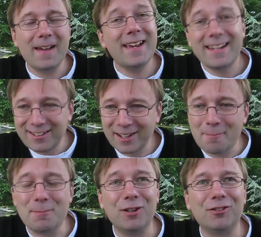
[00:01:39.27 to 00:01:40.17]
it is
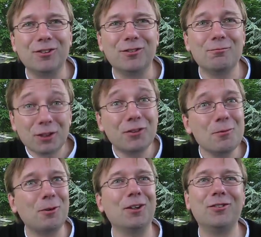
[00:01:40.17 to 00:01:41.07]
ambitious. We do
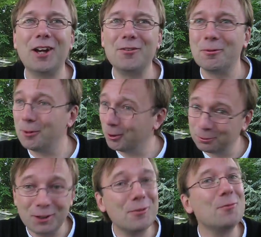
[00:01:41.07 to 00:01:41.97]
want to change the world.
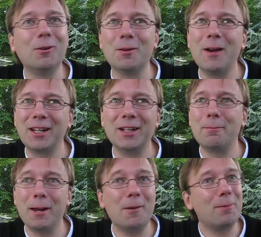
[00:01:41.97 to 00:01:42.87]
We do want to make it a
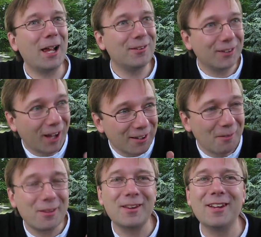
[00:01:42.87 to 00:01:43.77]
better place, and I
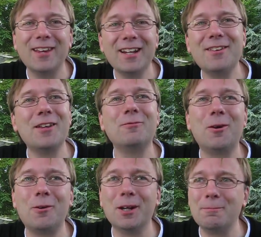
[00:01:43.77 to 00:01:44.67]
don't think there's anything
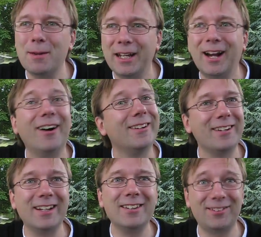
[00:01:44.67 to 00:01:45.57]
wrong in being
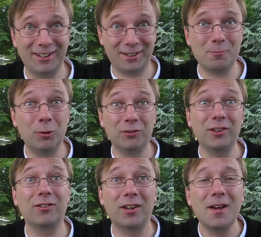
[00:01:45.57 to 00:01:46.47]
idealistic and
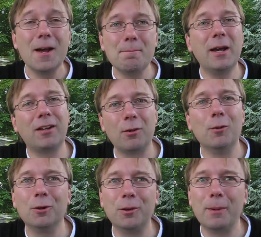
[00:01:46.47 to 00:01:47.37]
wanting to make the
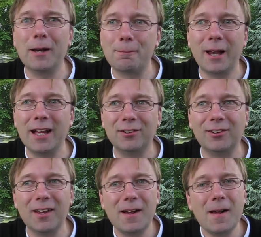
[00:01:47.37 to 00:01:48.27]
world a better
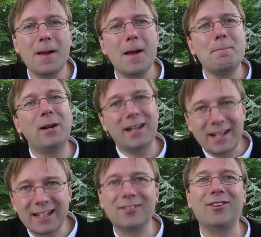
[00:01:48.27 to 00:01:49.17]
place. But
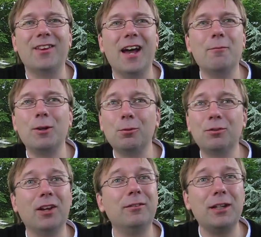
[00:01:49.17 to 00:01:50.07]
linked to that, we
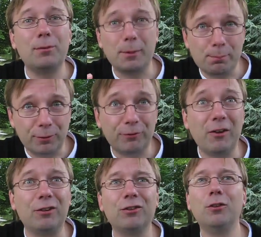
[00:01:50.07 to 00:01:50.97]
also need to be
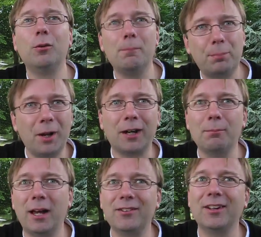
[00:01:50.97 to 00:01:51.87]
professional and
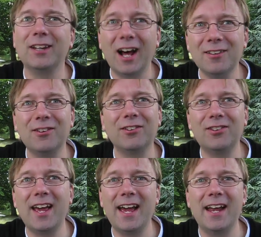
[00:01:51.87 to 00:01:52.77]
pragmatic and
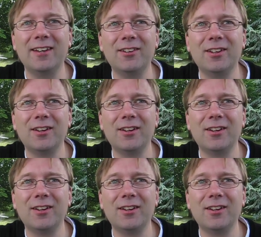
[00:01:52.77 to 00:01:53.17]
understand